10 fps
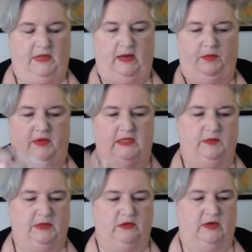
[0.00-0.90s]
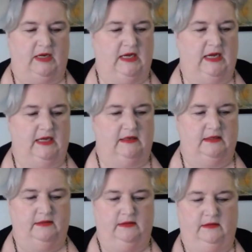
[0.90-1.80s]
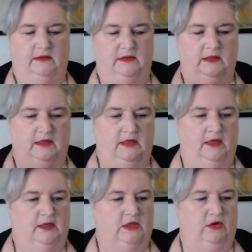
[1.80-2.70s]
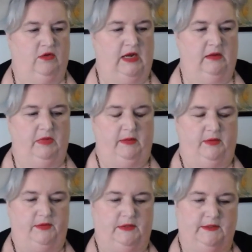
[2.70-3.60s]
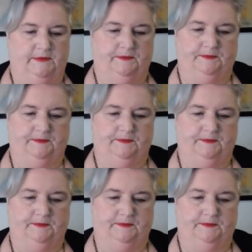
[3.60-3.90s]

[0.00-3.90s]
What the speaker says: paper that's been sort of cut to create bubbles.